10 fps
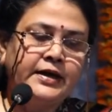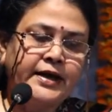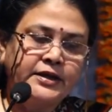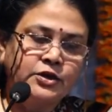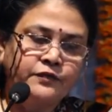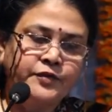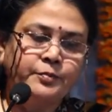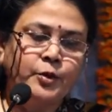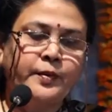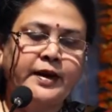death of the
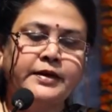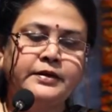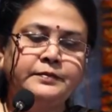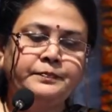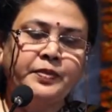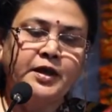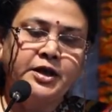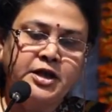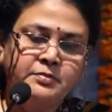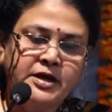proprietor,
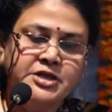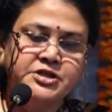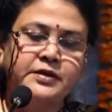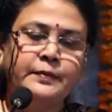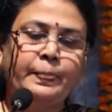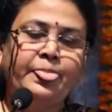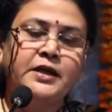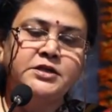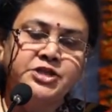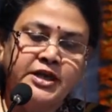demerger,
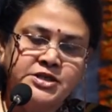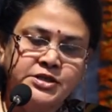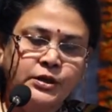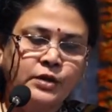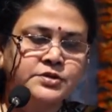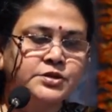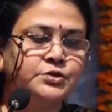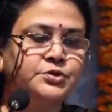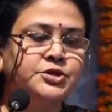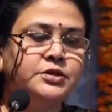change in
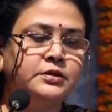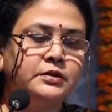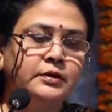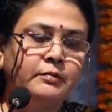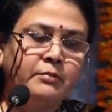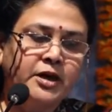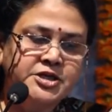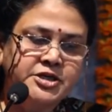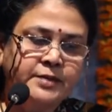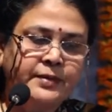constitution,
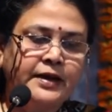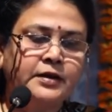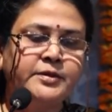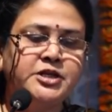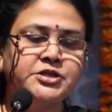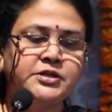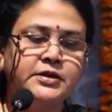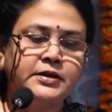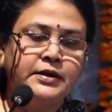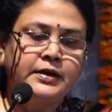merger
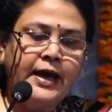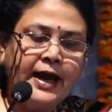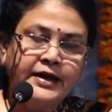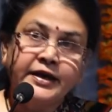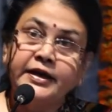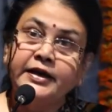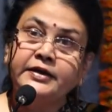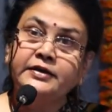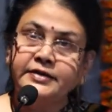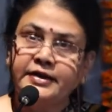amalgamation,
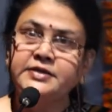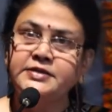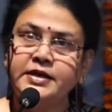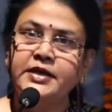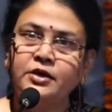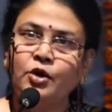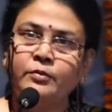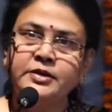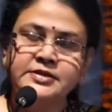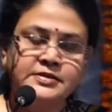aggregator, that is the
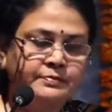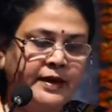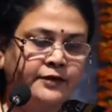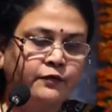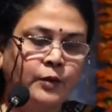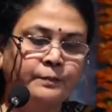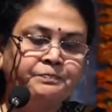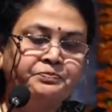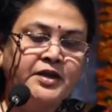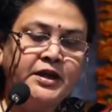e-commerce platform,
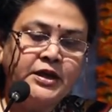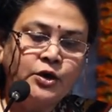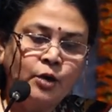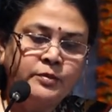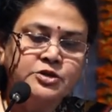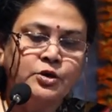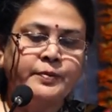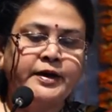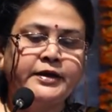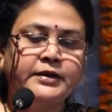e-commerce
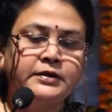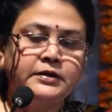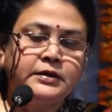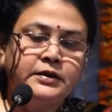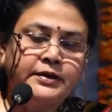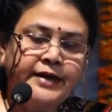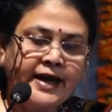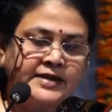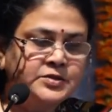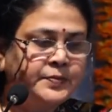operator,
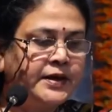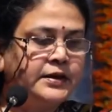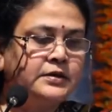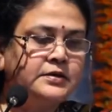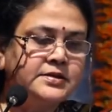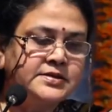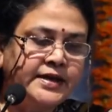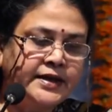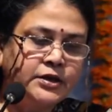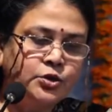taxpayer,
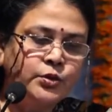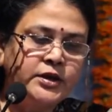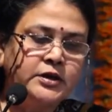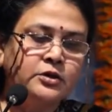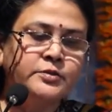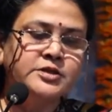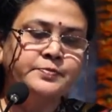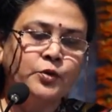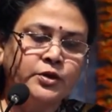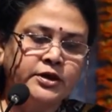selling through
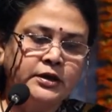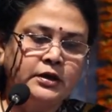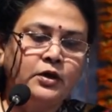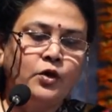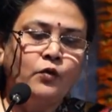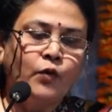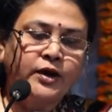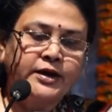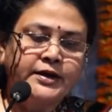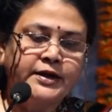e-commerce portal,
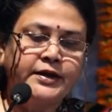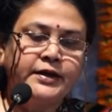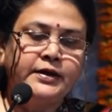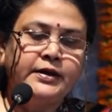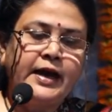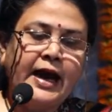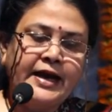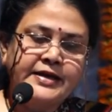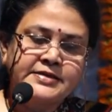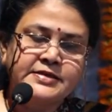voluntary,
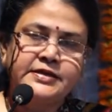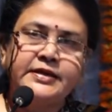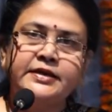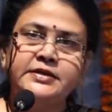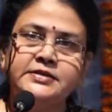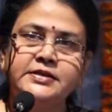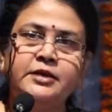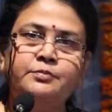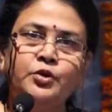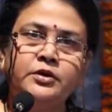ISD, that is
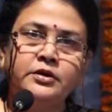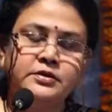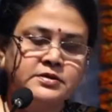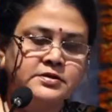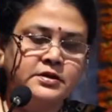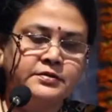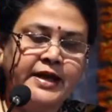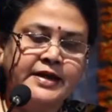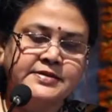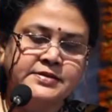input
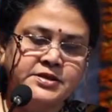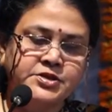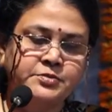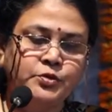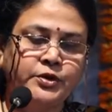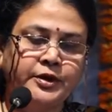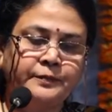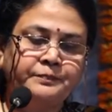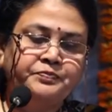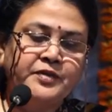tax distributor,
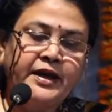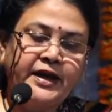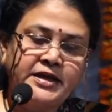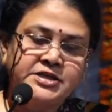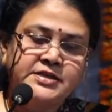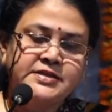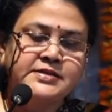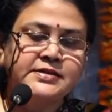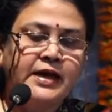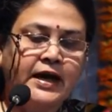
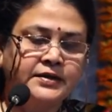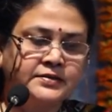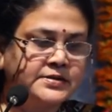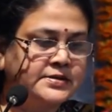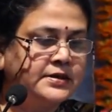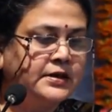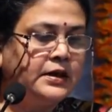agents, others.